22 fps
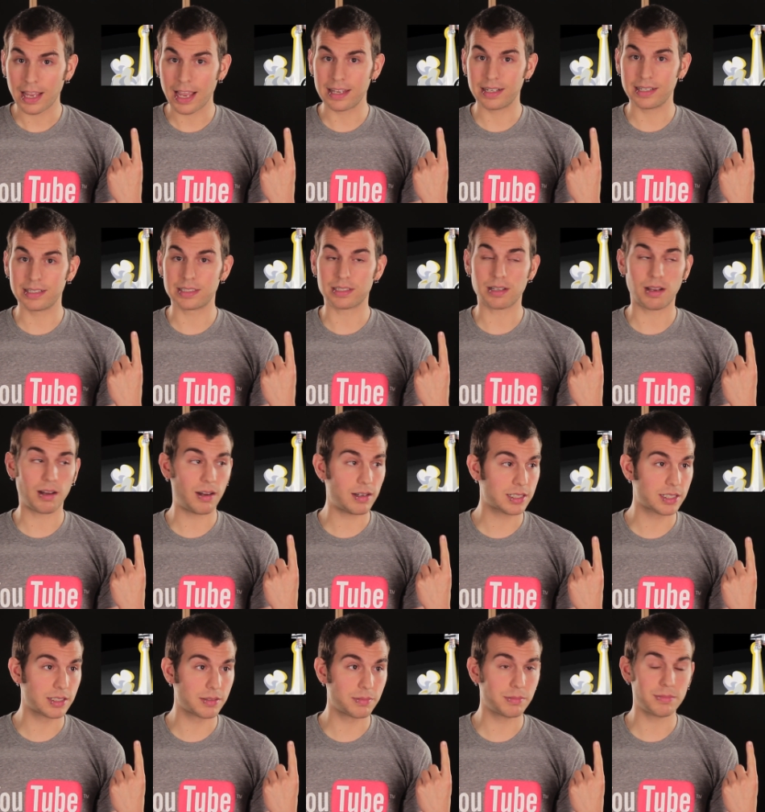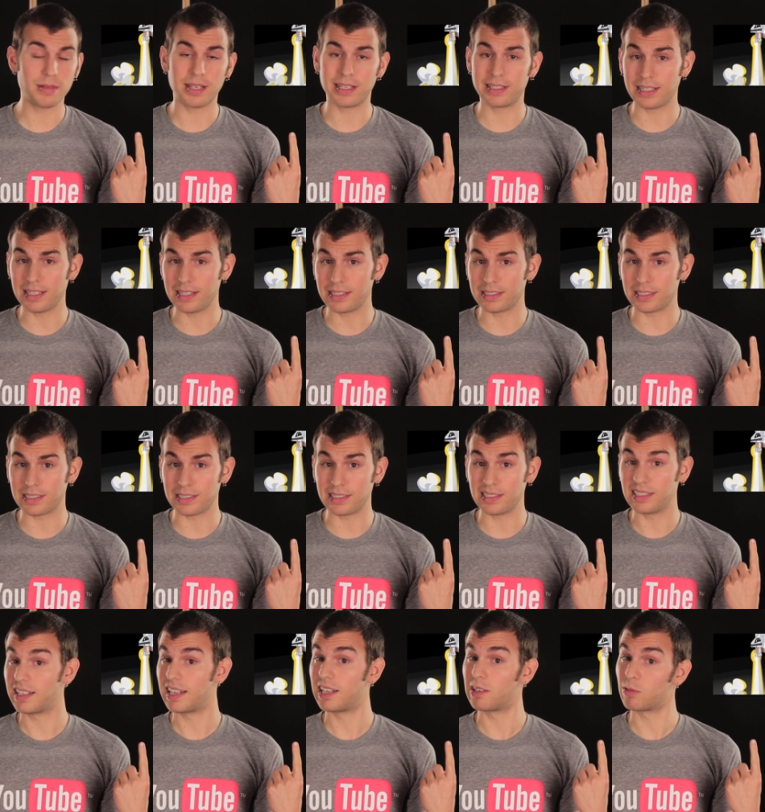and it's awesome and
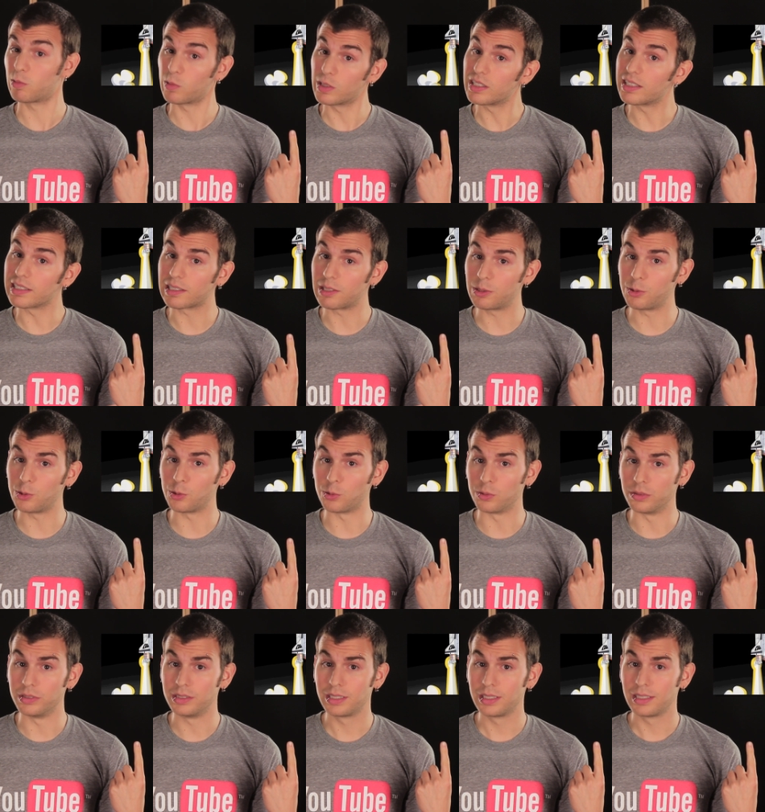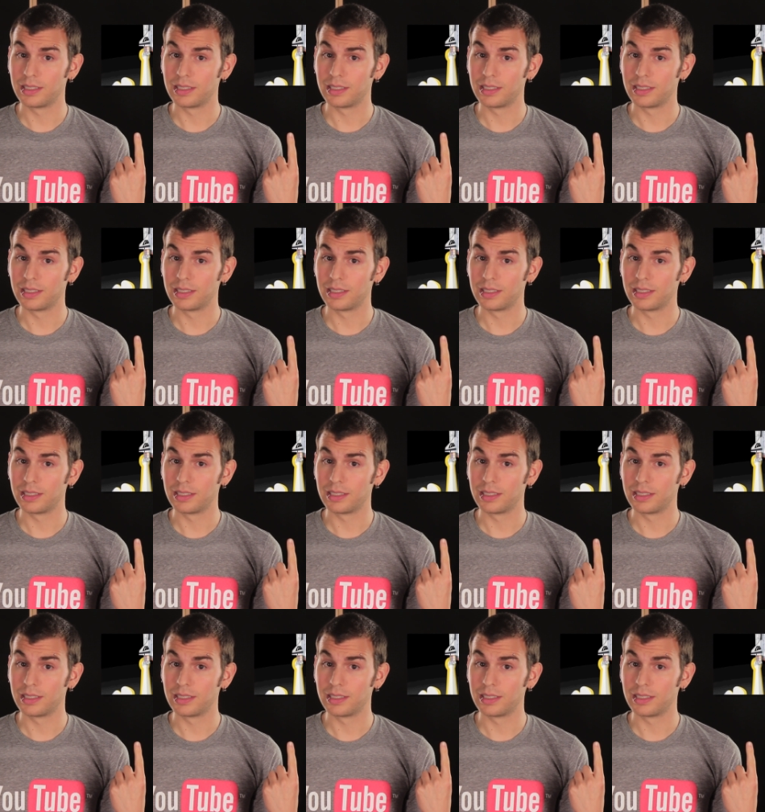easy and really cool.